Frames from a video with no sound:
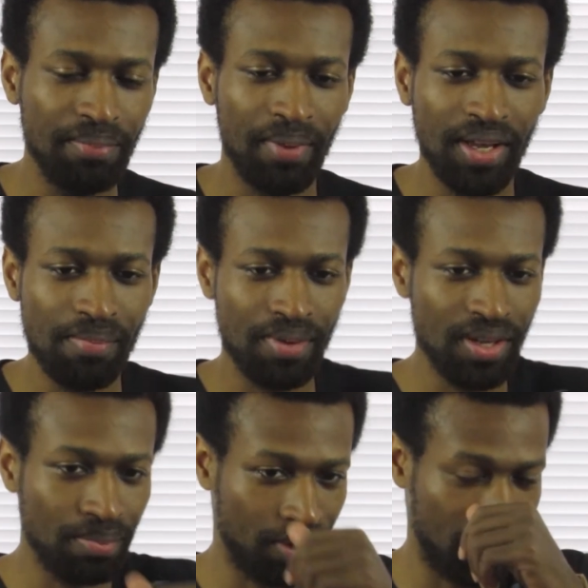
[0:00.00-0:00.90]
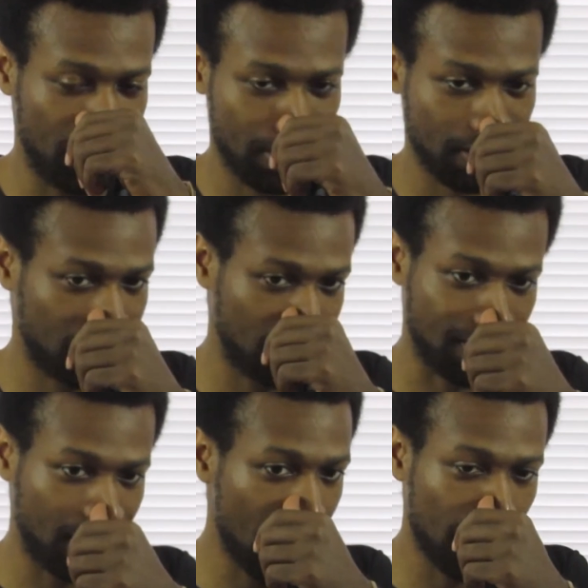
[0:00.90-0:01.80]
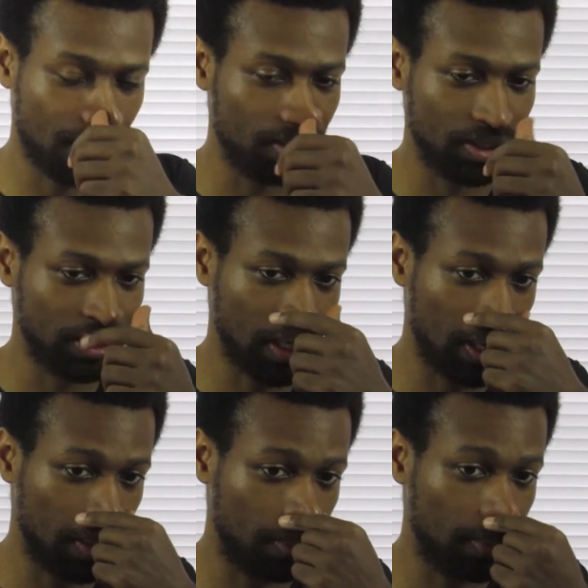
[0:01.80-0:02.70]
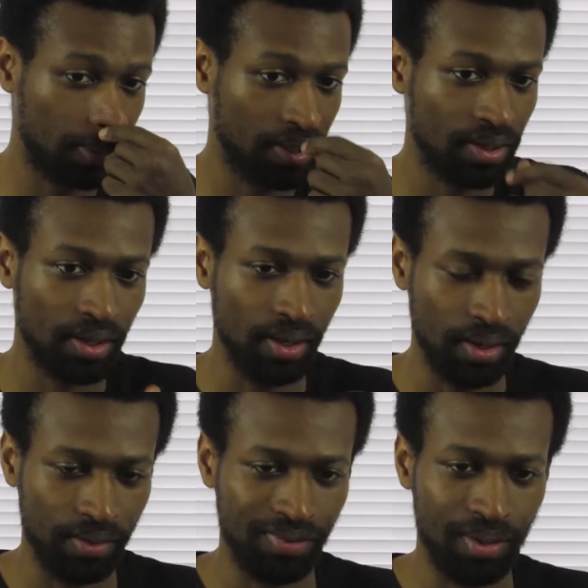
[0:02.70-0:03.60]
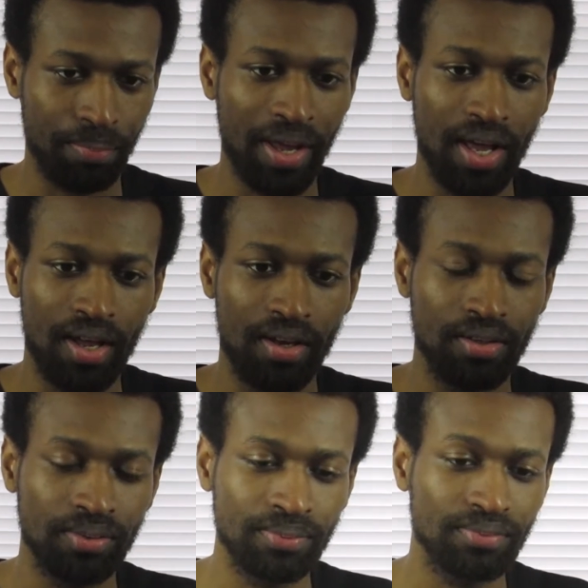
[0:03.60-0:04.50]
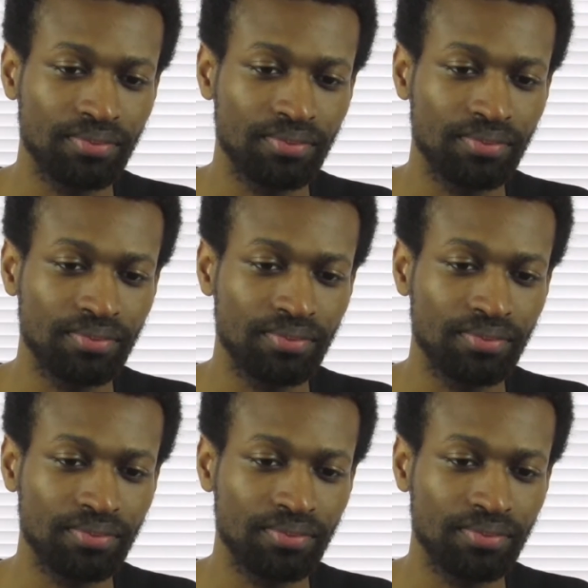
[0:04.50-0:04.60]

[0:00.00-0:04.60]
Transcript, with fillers: He may be, but not on a scale of a Pan.